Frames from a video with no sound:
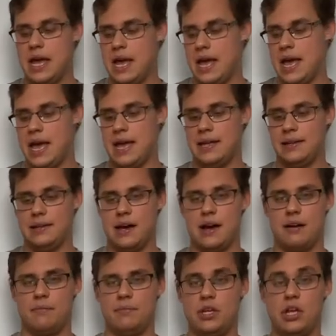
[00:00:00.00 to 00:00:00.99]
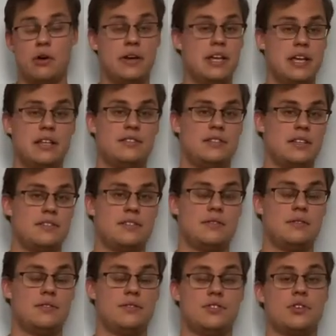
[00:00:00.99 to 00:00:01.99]
And um, you know, it's
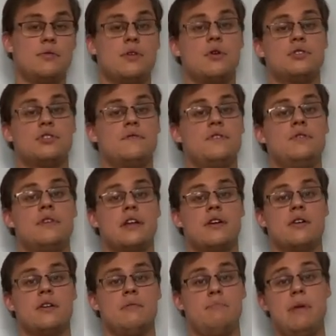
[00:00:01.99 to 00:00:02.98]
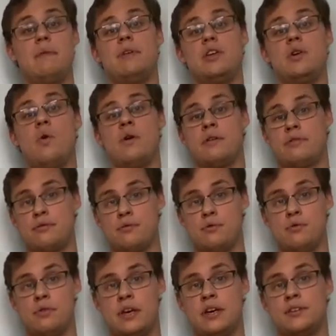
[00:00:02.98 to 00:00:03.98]
it's so those of you that are maybe going
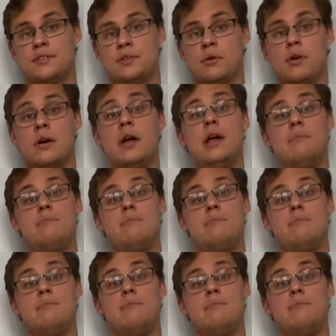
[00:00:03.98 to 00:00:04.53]
through this or